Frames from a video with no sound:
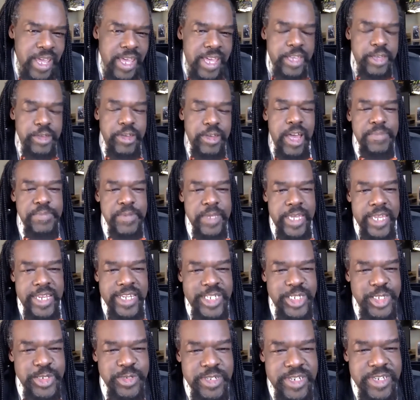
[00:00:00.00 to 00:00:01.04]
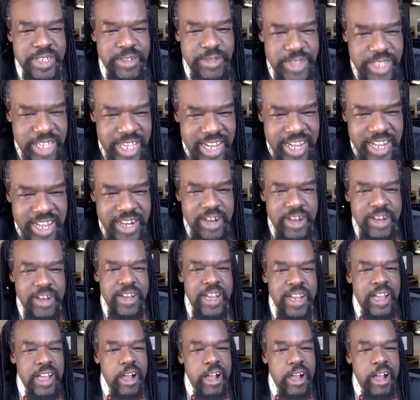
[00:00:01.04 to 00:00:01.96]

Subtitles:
You have to get into a new theater.